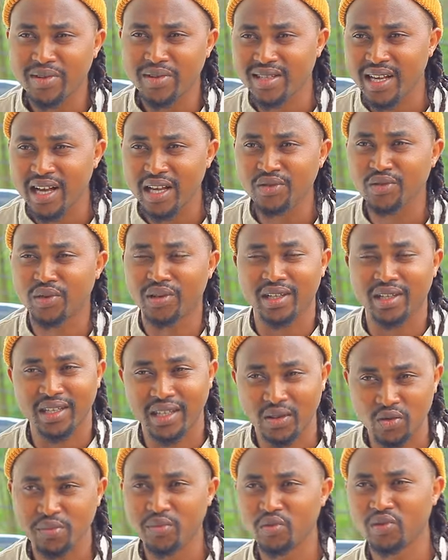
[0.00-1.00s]
usanzwe
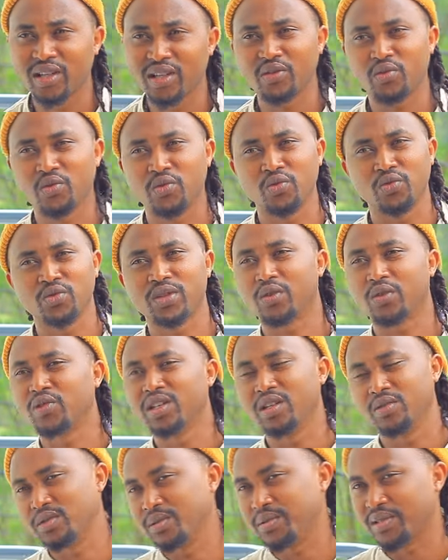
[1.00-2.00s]
n'umuntu
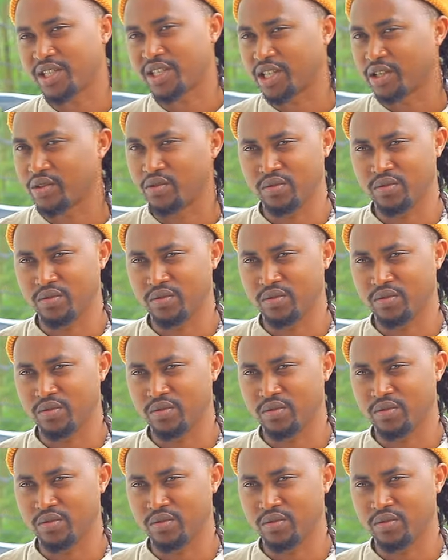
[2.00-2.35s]
utakundira ibishego